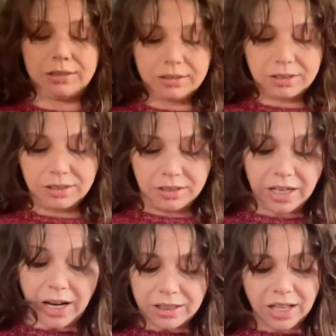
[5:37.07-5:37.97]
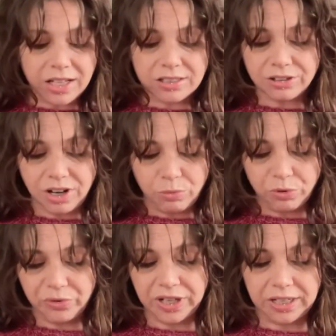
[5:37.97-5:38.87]
the ends are not
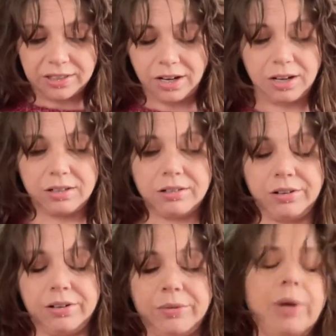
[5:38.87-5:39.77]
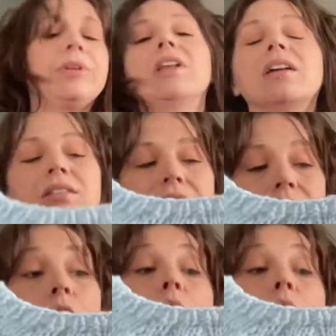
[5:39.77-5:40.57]
woven in yet. No,